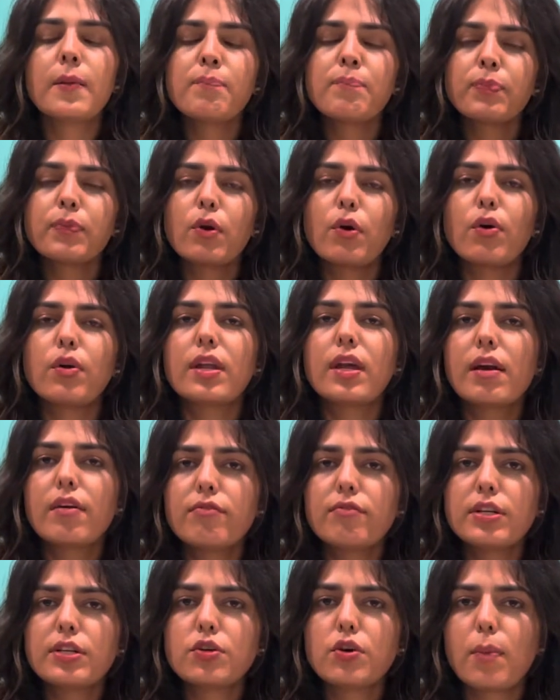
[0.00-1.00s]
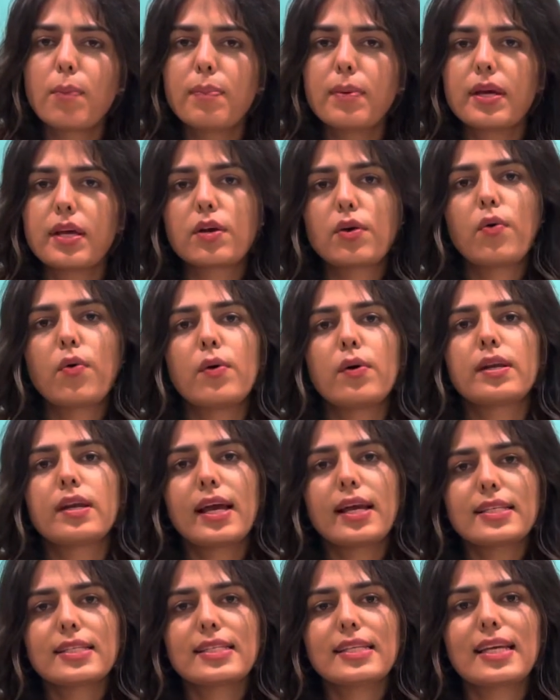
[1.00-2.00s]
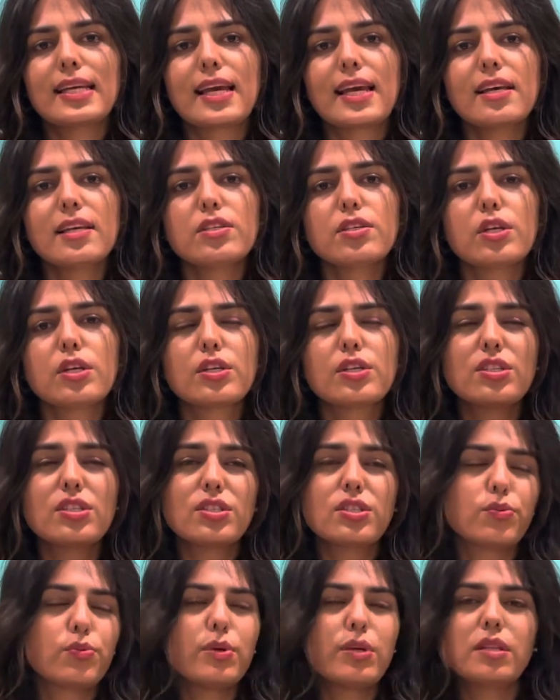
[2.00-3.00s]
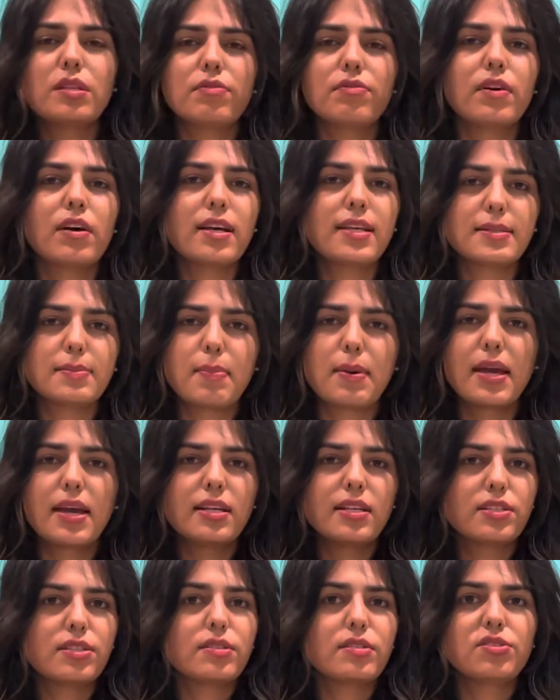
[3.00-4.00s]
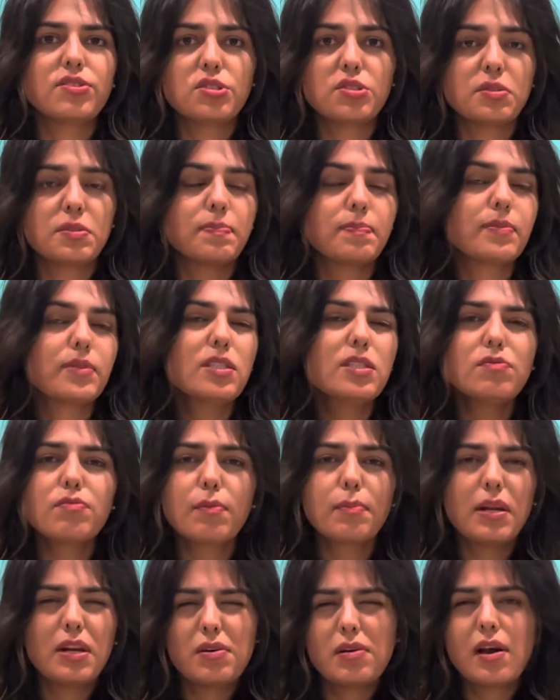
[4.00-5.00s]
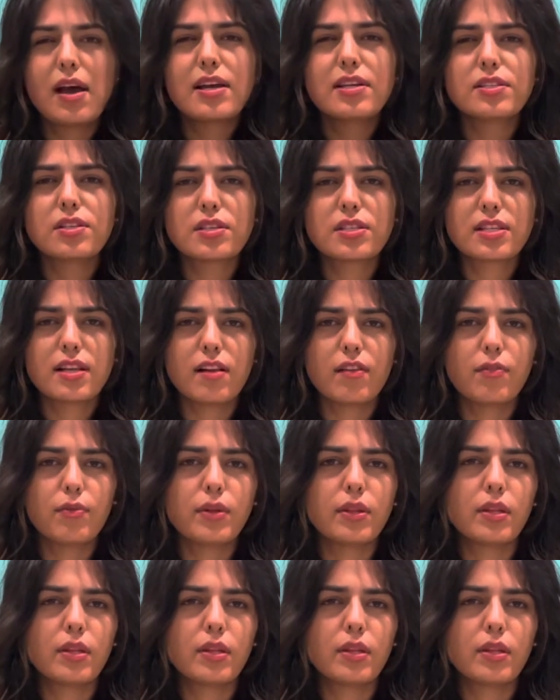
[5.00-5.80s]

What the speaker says: on every topic on nice CKS, so you can just read the first page and just familiarize yourself with